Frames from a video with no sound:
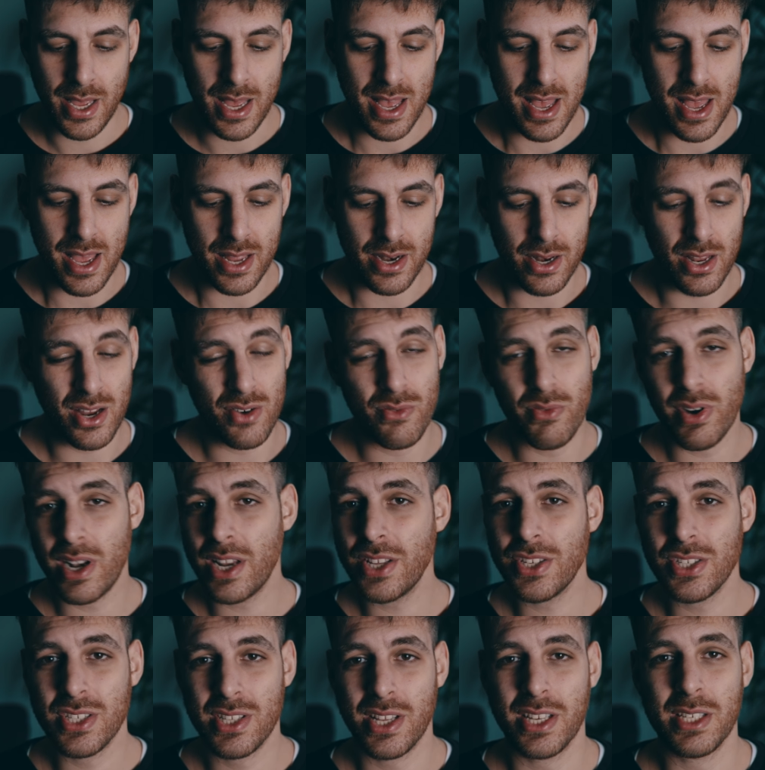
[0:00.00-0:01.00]
And
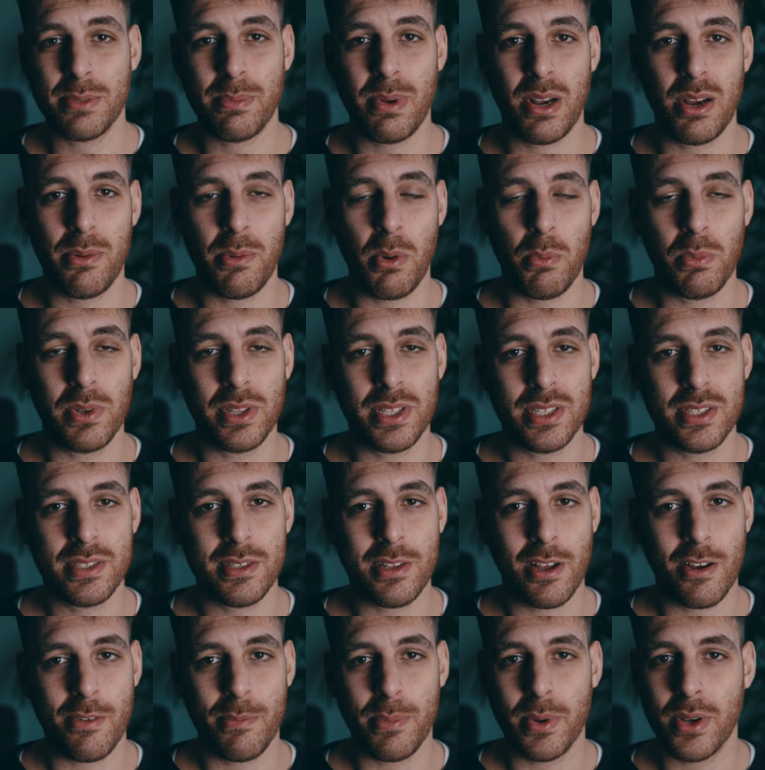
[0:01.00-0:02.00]
really just experiment with this
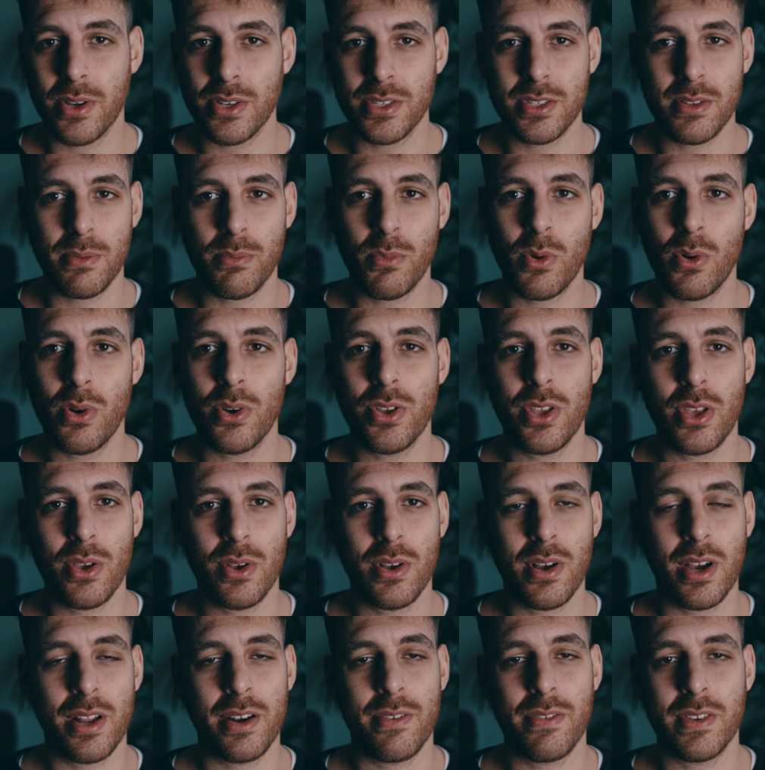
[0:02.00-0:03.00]
stuff, because the more you
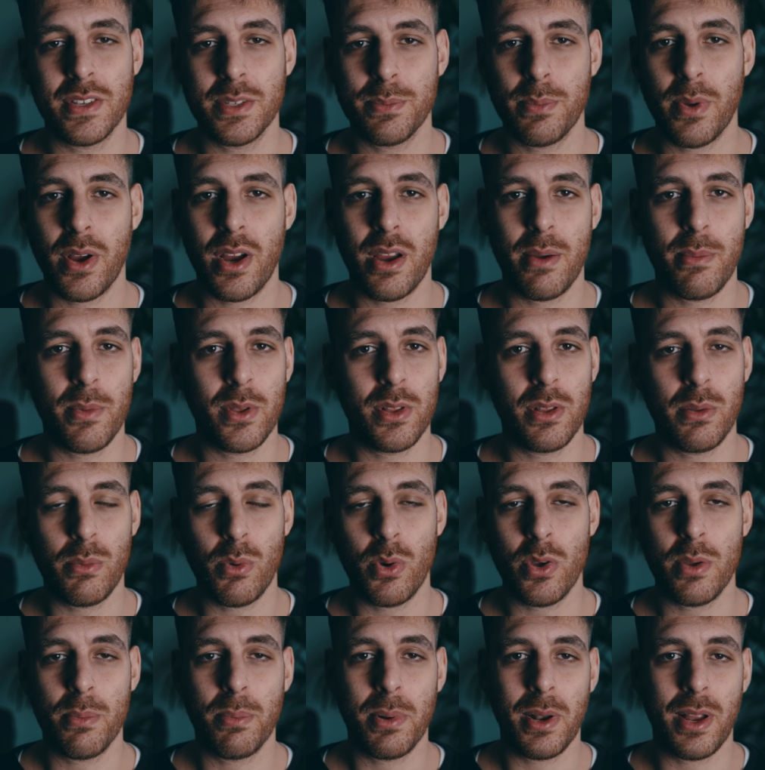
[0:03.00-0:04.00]
kind of experiment, the
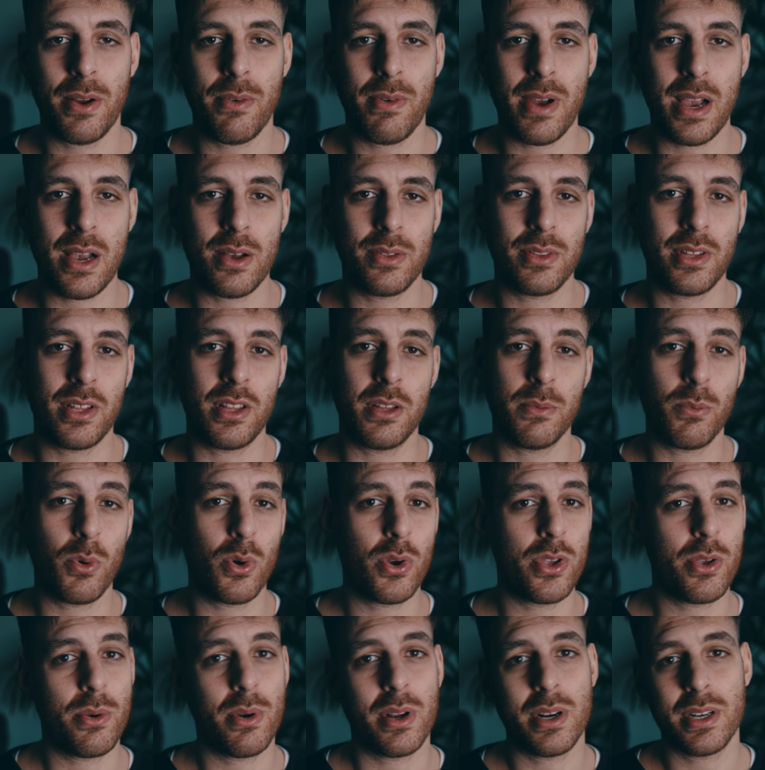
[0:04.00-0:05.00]
more you play around, and the
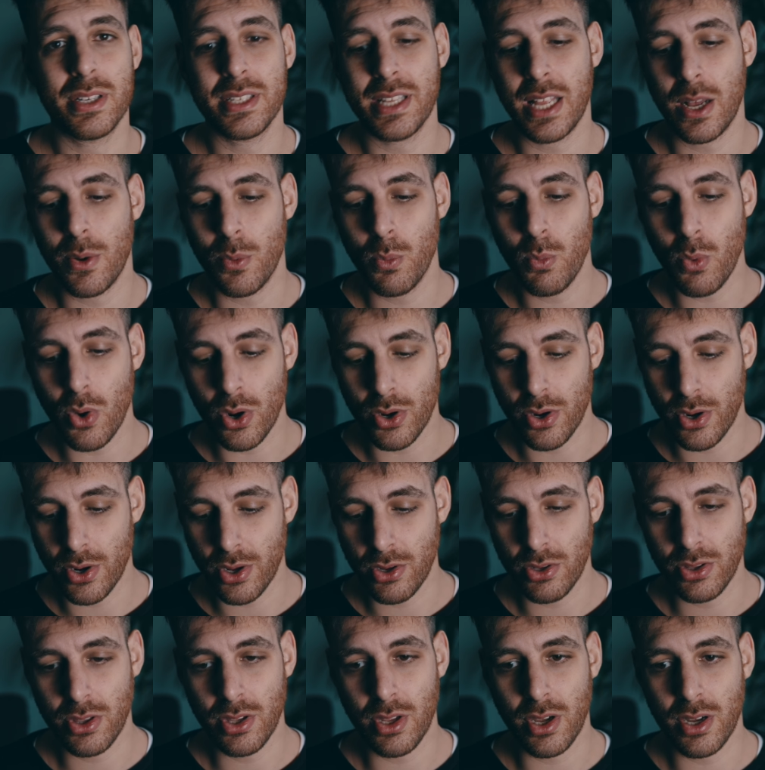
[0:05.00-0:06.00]
more you understand what
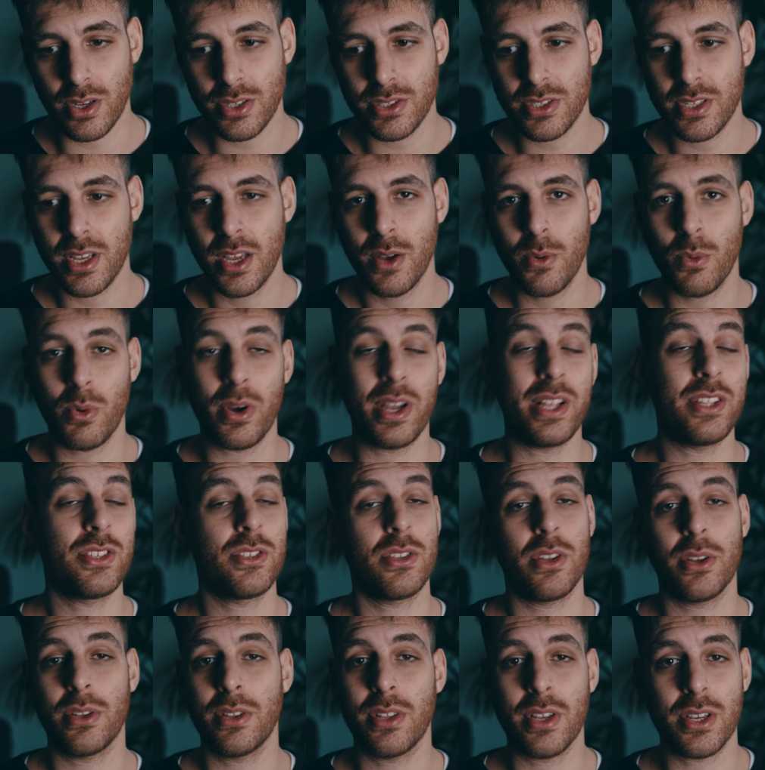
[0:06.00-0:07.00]

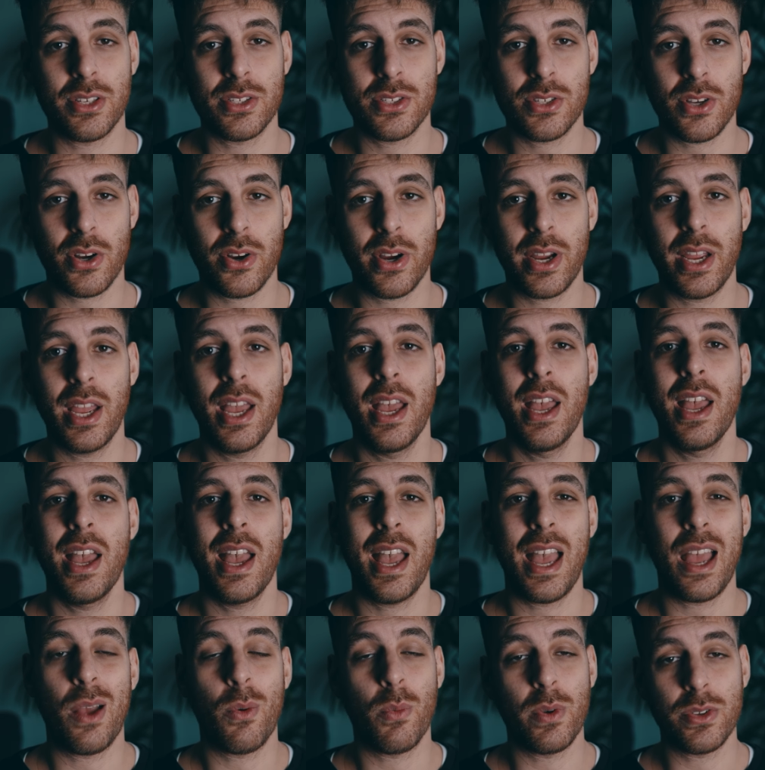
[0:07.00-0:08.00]
each node does,
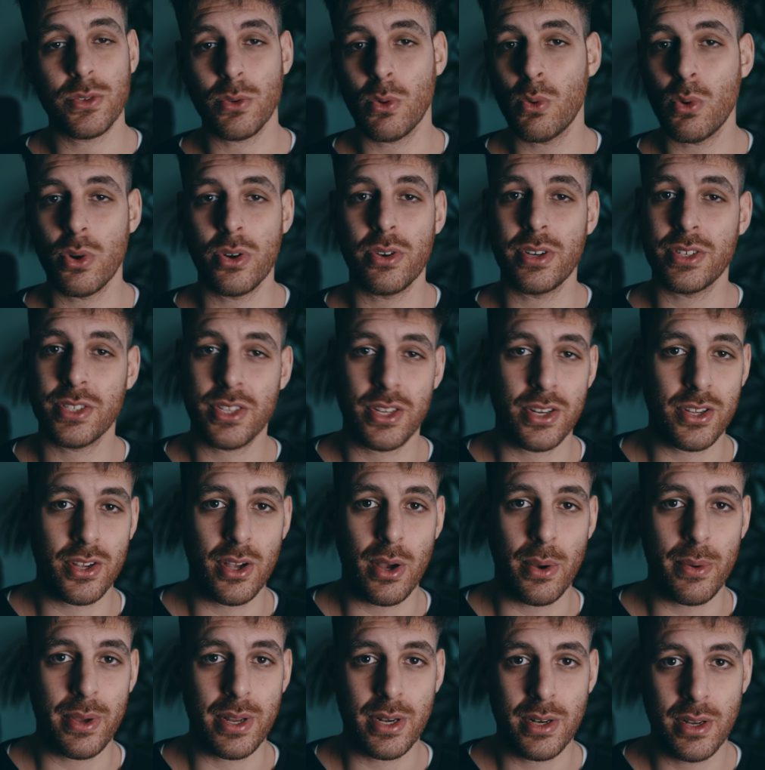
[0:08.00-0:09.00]
and which order it's going to
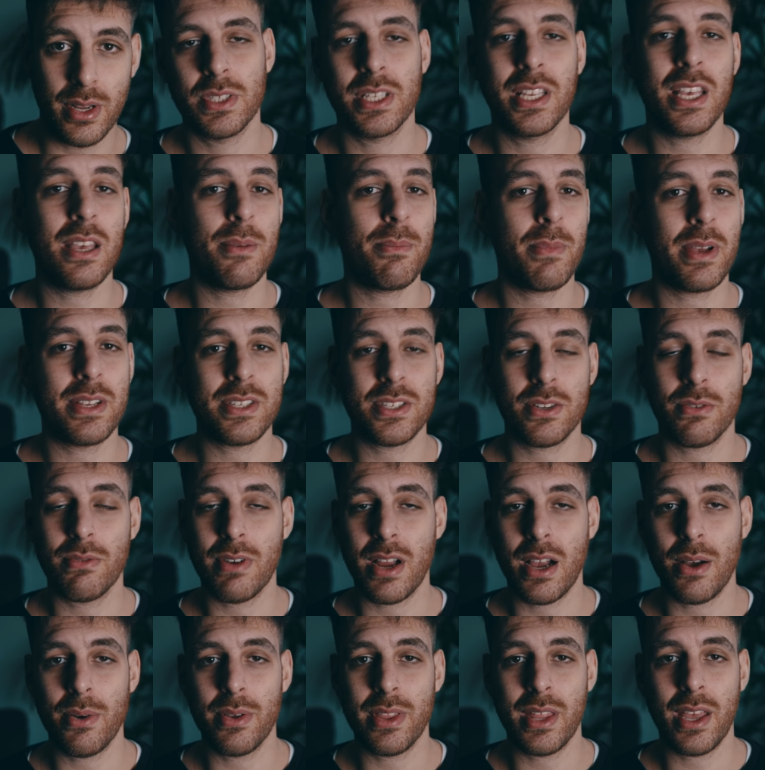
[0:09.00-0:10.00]
go in. So keep messing
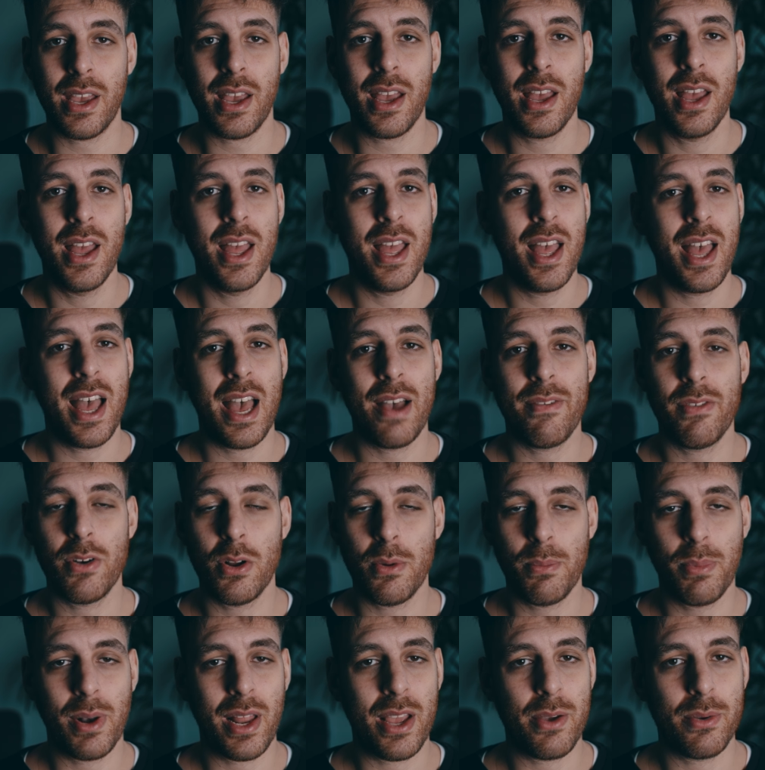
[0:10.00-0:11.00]
around with it. Have a
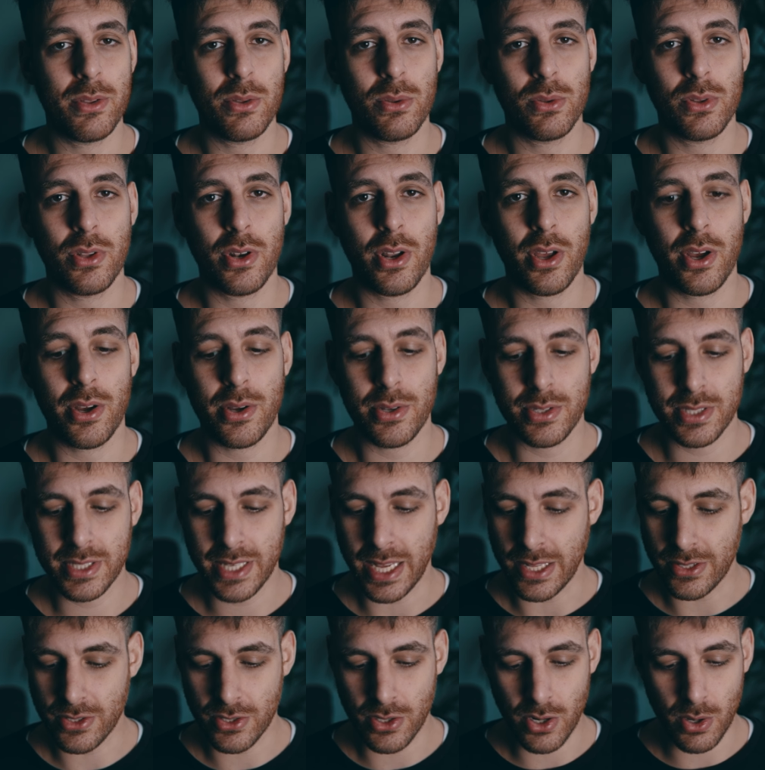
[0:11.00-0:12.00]
little play with all the nodes,
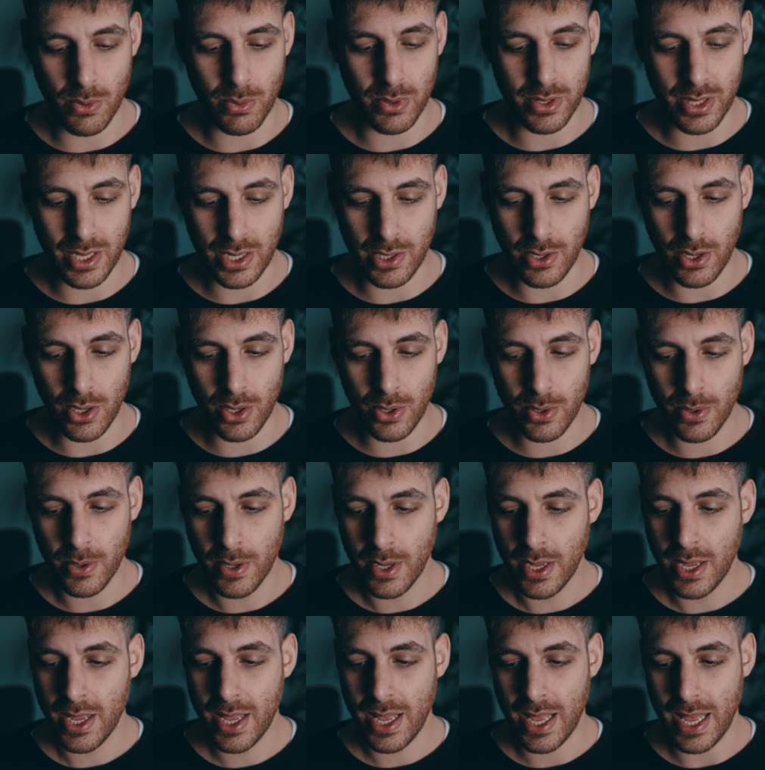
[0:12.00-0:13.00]
get to know what they
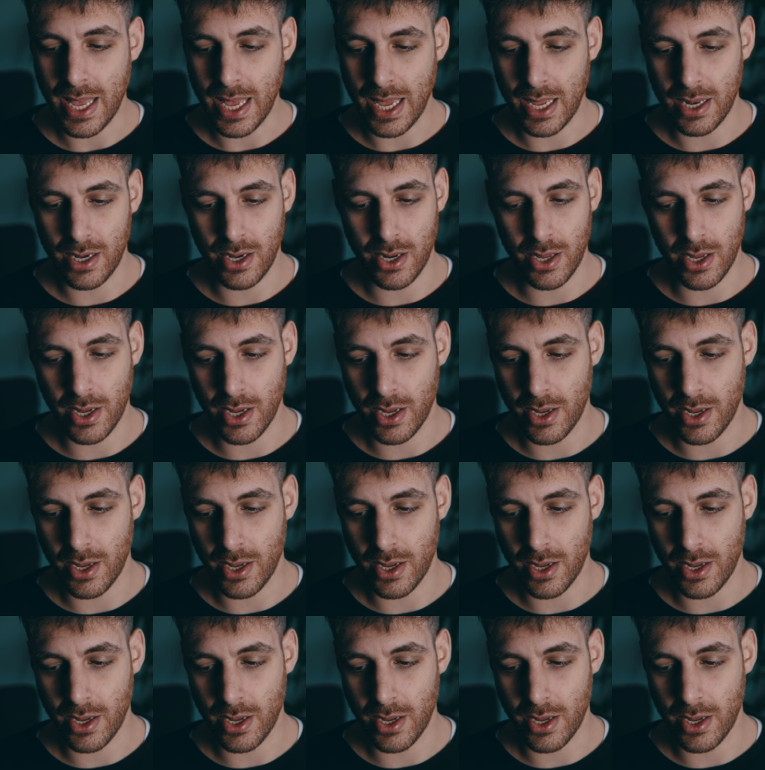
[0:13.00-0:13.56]
do, and